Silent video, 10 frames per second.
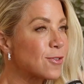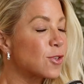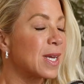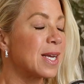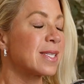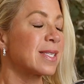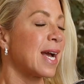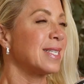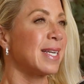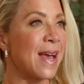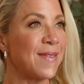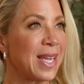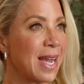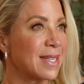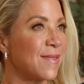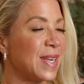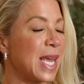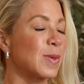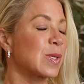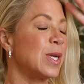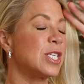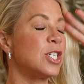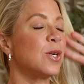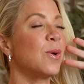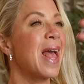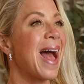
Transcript: this. I didn't have any activity I was going to do.